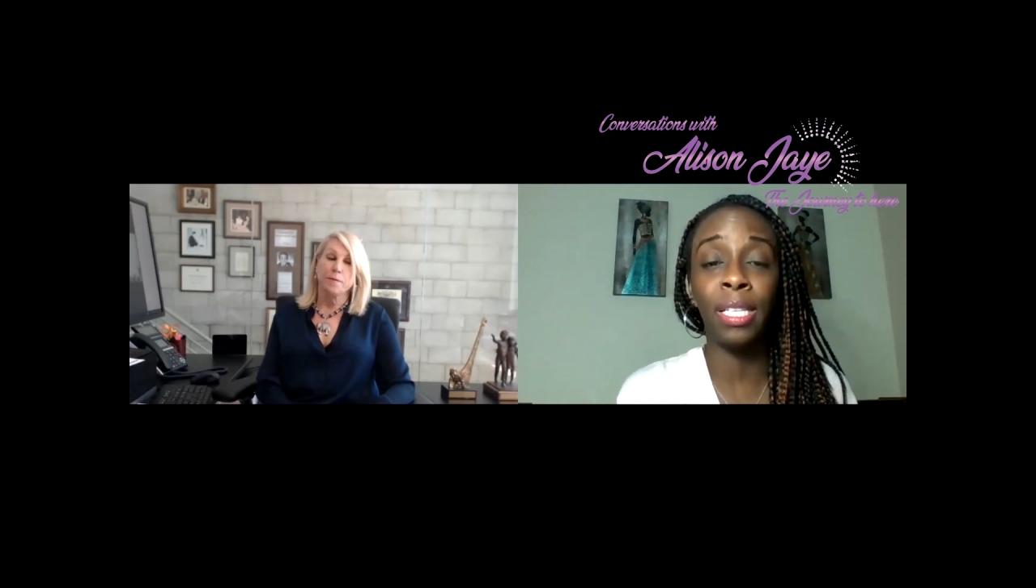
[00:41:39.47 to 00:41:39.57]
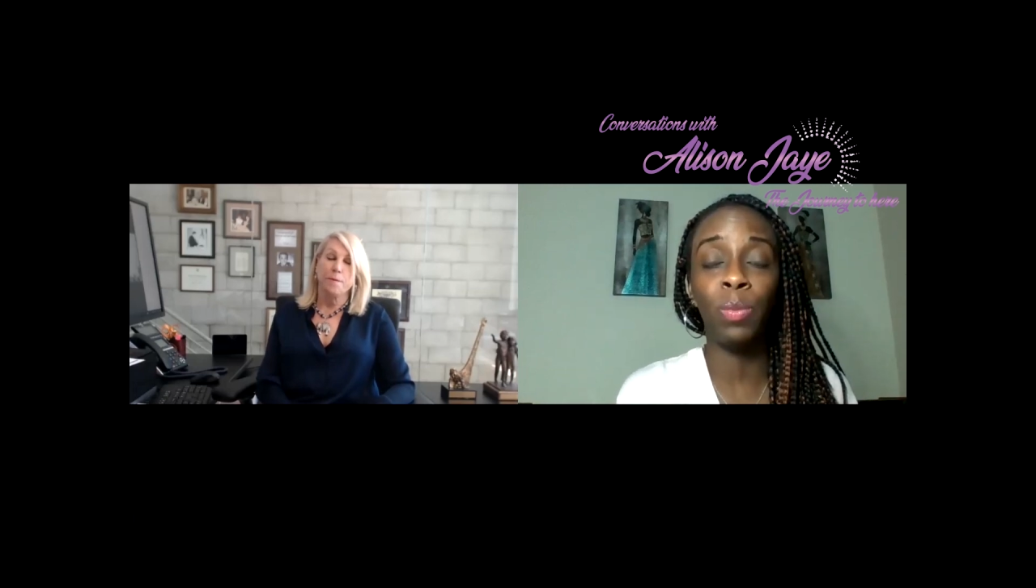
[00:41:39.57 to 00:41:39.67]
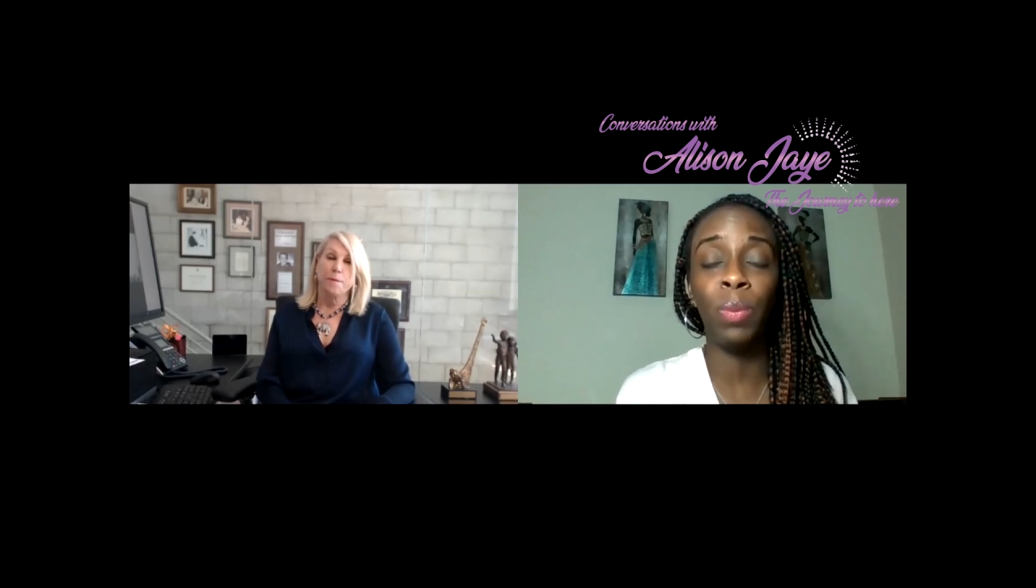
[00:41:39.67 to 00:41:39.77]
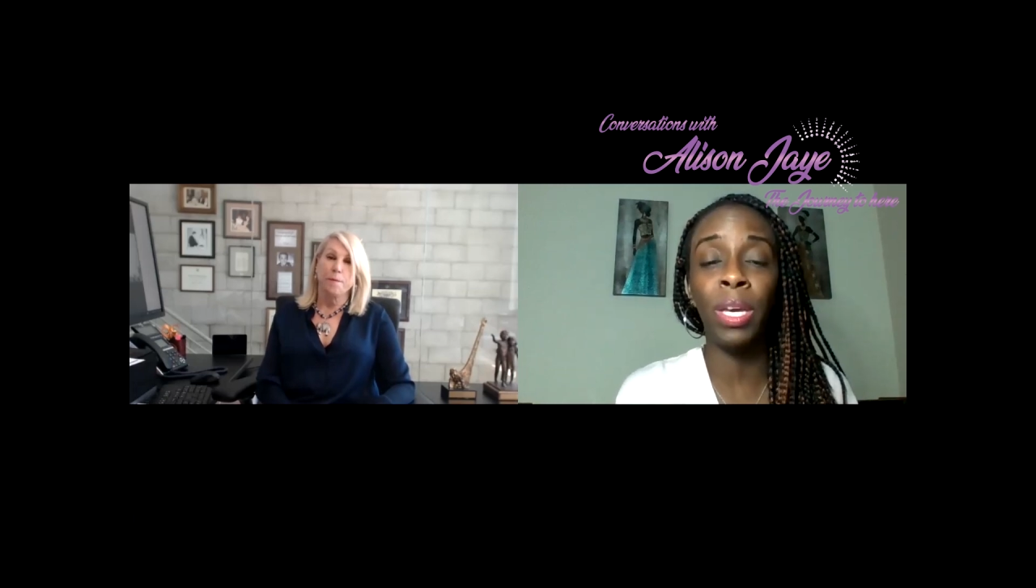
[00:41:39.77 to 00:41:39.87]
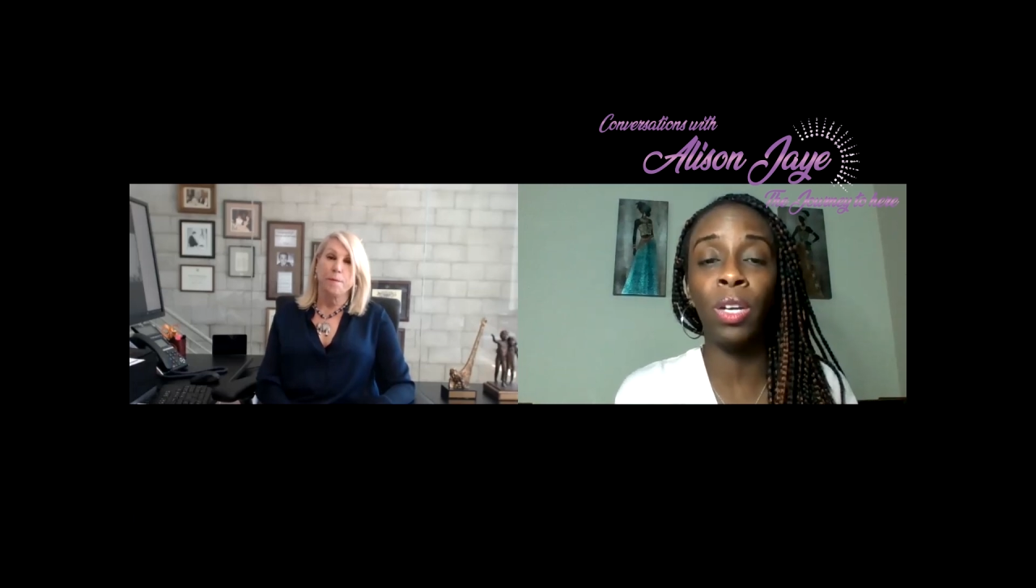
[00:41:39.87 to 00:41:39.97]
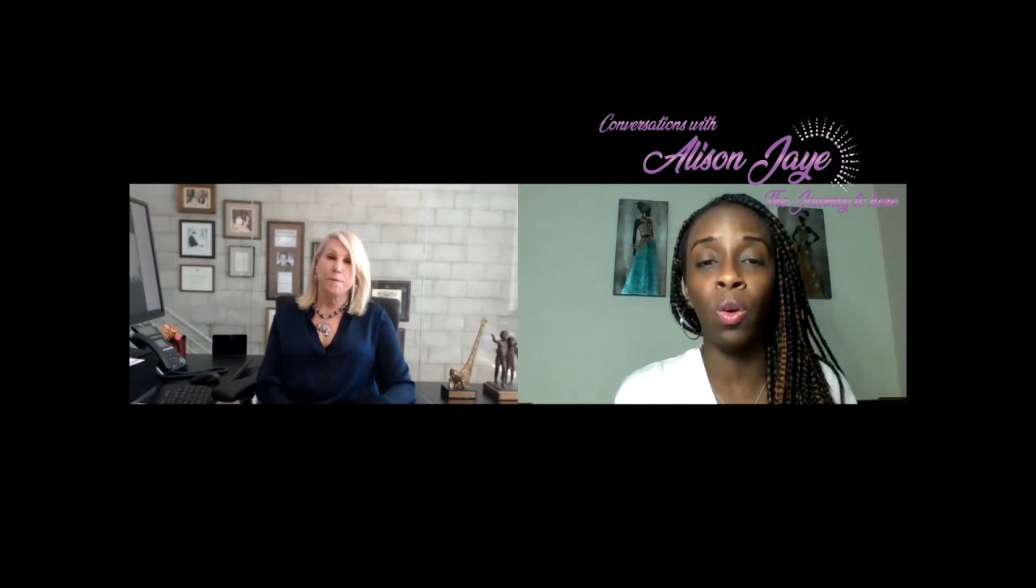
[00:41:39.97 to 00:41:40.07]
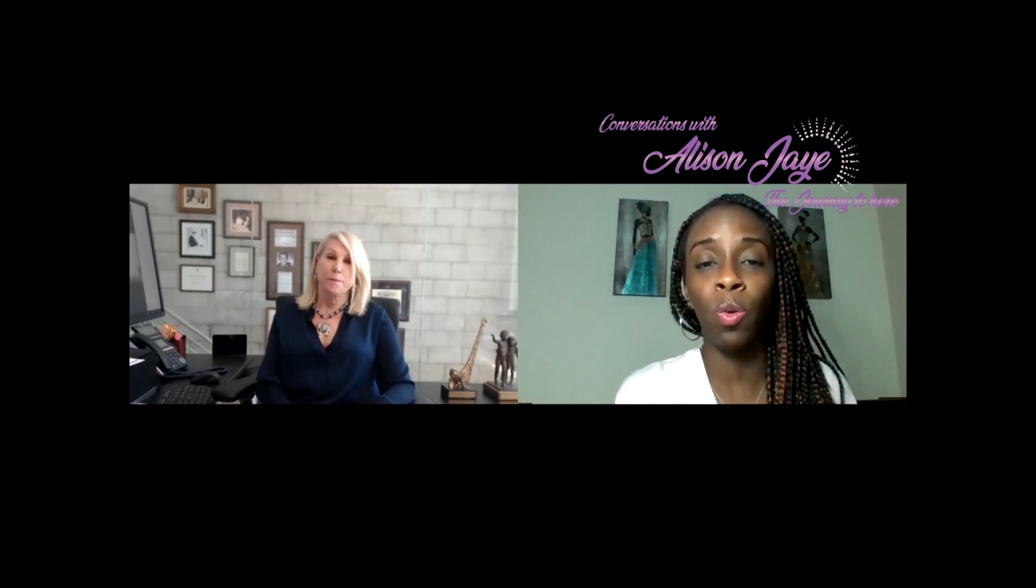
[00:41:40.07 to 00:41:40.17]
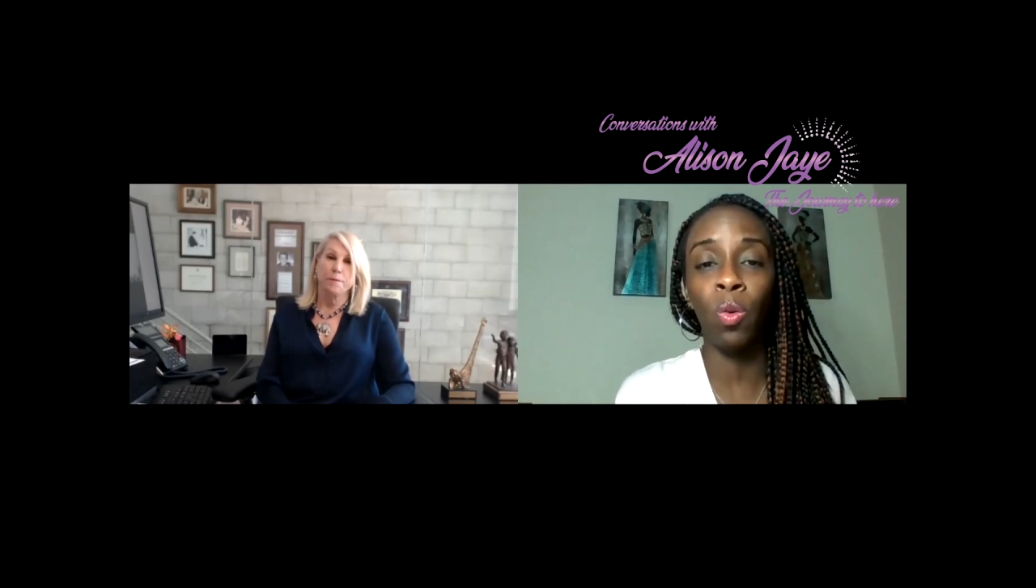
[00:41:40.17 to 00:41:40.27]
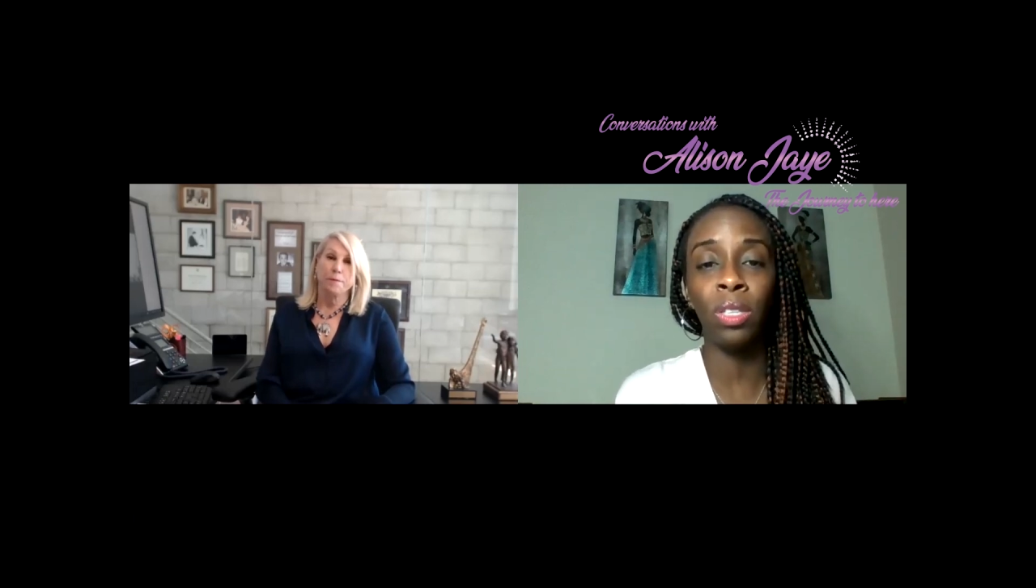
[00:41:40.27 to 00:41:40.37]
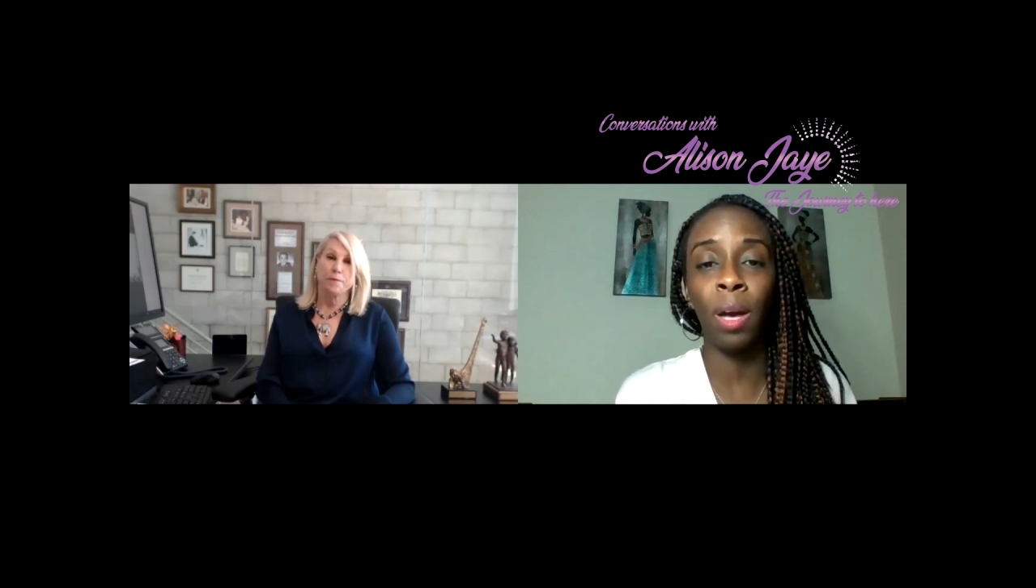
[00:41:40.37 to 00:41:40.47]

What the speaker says: is being caught